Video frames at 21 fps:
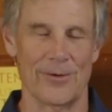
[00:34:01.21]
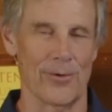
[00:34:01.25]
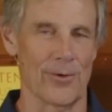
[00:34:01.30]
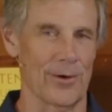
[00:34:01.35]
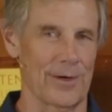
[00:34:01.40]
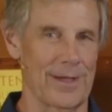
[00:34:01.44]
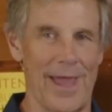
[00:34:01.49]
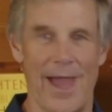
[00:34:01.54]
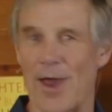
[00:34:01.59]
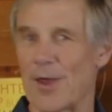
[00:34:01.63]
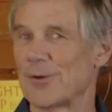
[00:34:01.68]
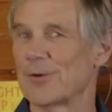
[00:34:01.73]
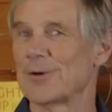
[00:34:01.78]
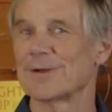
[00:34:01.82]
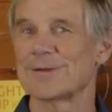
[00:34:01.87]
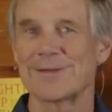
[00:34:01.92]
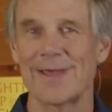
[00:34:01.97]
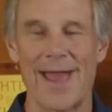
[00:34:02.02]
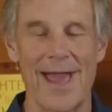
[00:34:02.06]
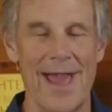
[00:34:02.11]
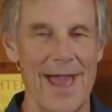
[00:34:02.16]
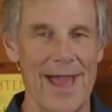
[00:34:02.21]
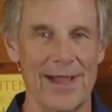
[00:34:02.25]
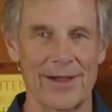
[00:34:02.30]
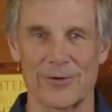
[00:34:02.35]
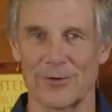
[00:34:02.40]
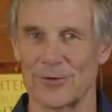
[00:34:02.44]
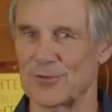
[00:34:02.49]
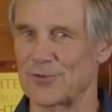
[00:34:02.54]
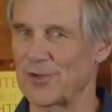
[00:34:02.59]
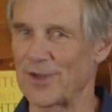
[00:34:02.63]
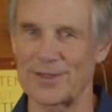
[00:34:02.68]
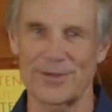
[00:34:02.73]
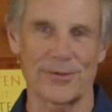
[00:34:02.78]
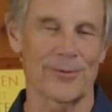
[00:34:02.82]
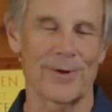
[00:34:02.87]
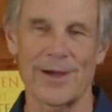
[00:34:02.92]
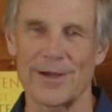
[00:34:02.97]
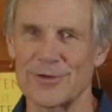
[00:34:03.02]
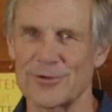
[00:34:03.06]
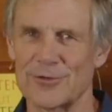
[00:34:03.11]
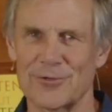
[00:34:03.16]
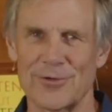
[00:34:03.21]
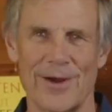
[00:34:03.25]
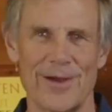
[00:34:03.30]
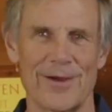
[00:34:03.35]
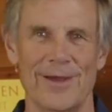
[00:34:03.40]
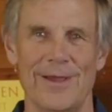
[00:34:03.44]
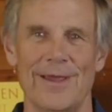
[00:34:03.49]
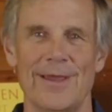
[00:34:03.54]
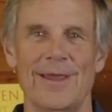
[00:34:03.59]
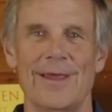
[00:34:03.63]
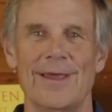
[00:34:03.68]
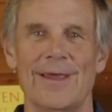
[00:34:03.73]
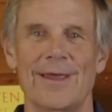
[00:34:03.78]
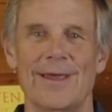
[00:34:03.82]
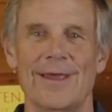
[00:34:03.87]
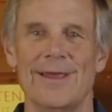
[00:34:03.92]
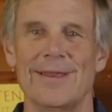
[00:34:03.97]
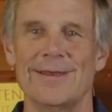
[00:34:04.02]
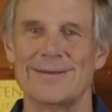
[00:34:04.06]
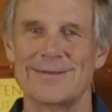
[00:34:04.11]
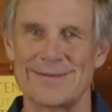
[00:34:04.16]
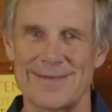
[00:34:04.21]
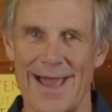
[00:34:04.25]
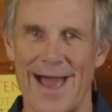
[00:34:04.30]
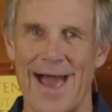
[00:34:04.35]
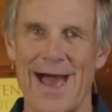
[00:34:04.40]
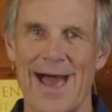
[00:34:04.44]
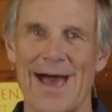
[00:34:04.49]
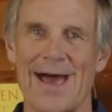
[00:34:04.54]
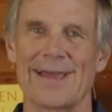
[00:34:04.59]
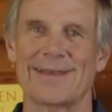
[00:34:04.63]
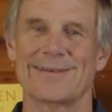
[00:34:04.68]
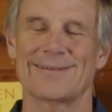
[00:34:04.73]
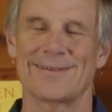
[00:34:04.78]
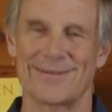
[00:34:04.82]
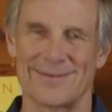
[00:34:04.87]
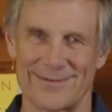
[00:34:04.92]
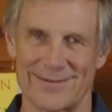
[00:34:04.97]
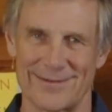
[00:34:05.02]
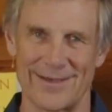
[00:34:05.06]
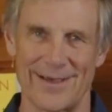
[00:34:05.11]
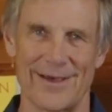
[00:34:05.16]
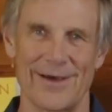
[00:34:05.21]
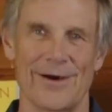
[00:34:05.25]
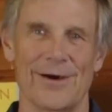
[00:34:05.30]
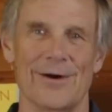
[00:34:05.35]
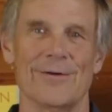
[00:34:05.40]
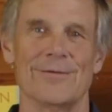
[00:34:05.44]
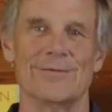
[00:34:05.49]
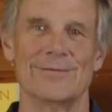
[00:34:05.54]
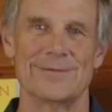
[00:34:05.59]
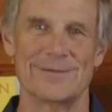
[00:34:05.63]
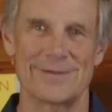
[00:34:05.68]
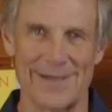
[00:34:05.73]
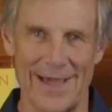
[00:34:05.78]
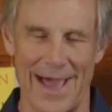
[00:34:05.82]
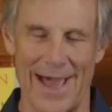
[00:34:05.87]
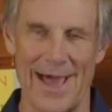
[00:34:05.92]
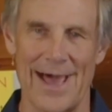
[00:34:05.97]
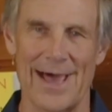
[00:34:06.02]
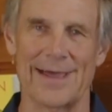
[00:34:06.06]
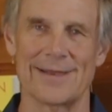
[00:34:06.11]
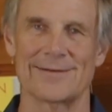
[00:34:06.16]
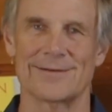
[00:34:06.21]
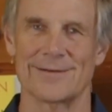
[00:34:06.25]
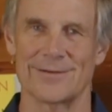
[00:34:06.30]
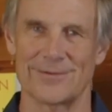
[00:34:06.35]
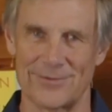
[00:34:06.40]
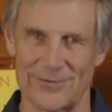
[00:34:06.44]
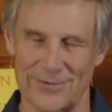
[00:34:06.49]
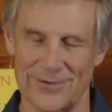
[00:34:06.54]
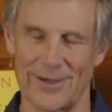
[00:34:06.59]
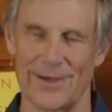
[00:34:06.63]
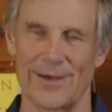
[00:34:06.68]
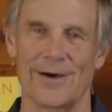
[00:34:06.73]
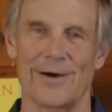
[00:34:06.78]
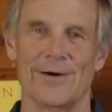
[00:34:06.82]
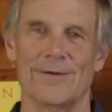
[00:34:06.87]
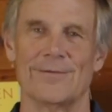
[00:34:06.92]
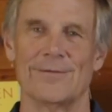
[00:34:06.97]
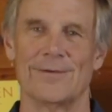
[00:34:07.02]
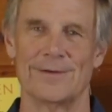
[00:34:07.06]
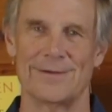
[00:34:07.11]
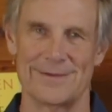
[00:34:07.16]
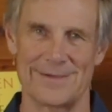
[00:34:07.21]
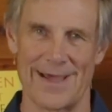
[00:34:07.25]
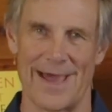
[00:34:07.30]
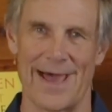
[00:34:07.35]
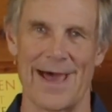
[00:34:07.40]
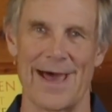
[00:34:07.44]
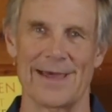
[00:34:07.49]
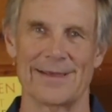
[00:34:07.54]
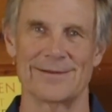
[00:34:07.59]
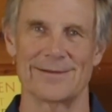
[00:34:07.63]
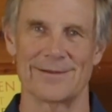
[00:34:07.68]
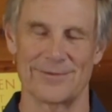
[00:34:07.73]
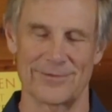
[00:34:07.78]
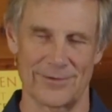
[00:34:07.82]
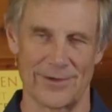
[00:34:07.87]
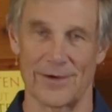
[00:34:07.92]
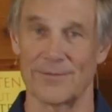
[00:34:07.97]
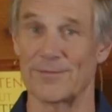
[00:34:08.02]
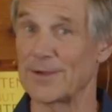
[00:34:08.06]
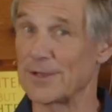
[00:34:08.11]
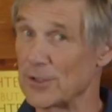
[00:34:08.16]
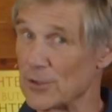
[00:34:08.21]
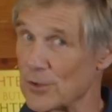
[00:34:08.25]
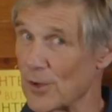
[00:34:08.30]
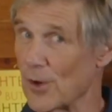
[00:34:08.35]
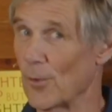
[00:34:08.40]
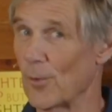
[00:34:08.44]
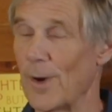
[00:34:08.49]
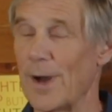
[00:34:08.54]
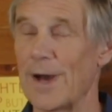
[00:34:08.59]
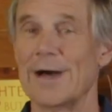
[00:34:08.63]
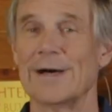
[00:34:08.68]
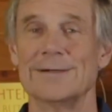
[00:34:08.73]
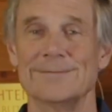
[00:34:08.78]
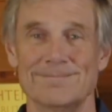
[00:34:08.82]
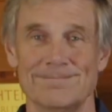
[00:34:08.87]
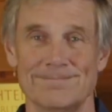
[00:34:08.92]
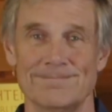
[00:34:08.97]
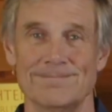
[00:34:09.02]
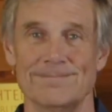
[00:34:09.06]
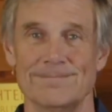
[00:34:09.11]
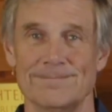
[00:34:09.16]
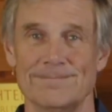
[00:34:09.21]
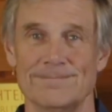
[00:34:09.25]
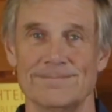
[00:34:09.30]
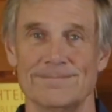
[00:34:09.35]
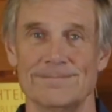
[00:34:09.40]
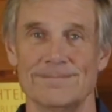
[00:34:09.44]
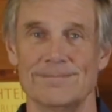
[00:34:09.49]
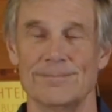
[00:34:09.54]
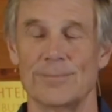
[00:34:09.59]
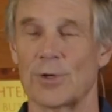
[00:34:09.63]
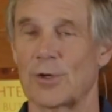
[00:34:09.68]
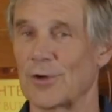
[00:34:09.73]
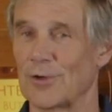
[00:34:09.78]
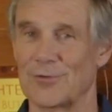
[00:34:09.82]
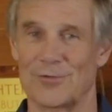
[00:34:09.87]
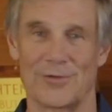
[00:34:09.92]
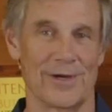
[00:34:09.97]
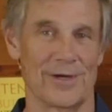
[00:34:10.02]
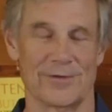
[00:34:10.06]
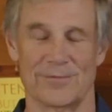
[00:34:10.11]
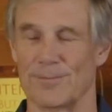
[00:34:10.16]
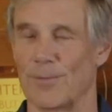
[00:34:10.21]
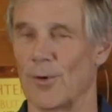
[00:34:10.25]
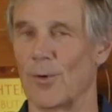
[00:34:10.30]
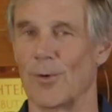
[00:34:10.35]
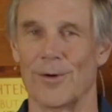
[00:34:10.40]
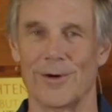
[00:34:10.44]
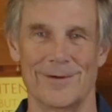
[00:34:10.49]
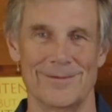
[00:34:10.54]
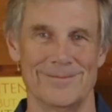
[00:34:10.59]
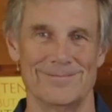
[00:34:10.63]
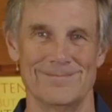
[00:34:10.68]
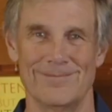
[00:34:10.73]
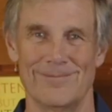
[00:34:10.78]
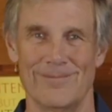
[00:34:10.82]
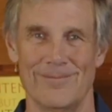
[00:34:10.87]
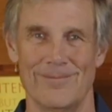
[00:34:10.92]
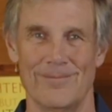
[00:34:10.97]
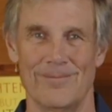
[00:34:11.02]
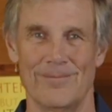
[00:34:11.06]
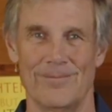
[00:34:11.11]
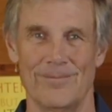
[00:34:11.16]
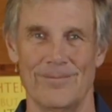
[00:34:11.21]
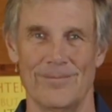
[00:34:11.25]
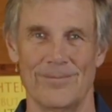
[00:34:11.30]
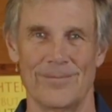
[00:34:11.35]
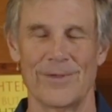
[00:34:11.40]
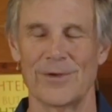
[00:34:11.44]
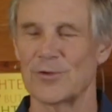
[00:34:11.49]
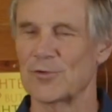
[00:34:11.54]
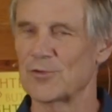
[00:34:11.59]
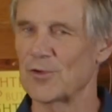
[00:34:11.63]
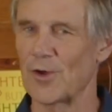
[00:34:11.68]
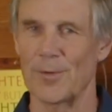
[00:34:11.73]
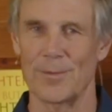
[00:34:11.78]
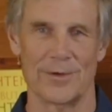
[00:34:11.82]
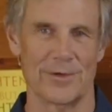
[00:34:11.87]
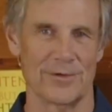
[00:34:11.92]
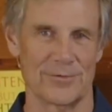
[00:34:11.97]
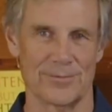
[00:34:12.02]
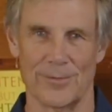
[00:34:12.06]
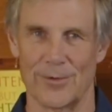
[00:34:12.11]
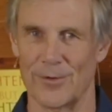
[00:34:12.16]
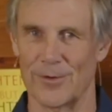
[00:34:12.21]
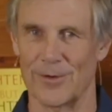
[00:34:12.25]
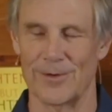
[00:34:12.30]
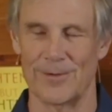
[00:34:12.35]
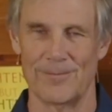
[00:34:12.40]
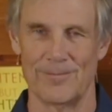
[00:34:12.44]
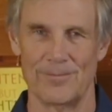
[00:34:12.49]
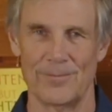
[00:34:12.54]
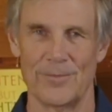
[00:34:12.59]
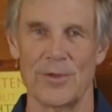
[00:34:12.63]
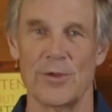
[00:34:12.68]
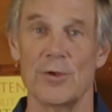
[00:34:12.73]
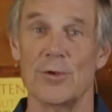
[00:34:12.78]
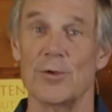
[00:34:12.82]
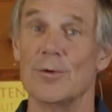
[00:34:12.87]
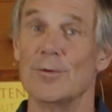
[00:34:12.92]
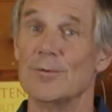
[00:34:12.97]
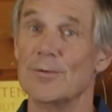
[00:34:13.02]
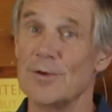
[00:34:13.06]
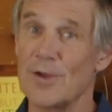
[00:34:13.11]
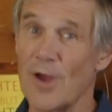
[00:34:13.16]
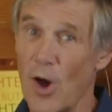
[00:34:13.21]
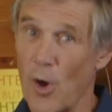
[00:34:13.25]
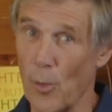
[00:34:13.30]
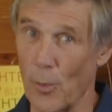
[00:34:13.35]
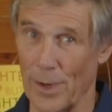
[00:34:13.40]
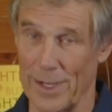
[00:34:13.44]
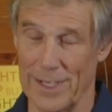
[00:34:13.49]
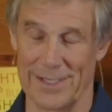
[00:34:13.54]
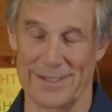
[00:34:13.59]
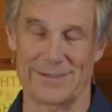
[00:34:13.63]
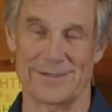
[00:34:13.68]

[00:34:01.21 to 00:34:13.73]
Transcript: counterattack or set the record straight. Die to self, die to self, die to self. And you know why? Because there's more. There's so much more. You know it.